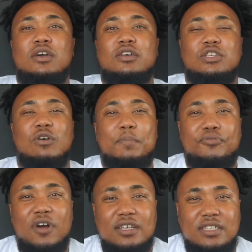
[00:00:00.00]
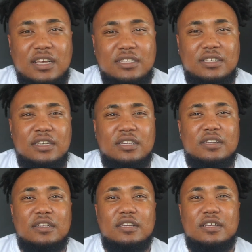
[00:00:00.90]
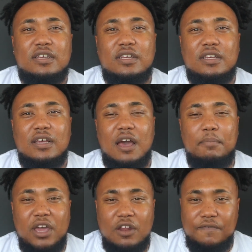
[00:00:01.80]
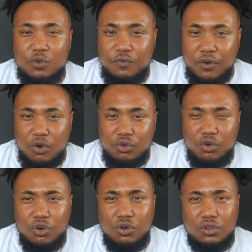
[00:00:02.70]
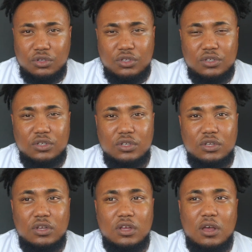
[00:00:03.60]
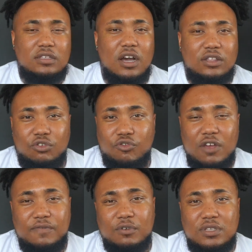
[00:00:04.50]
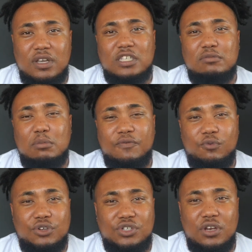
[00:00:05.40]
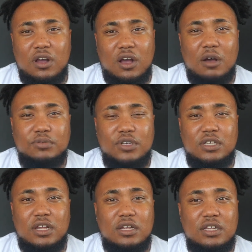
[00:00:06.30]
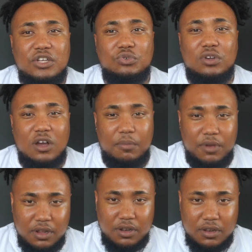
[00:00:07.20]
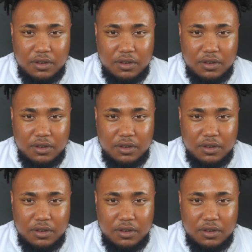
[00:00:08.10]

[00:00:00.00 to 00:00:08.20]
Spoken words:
So I processed it. I made a few phone calls. Dr. Grayville said to me before she hung up, she said, I need you to come in.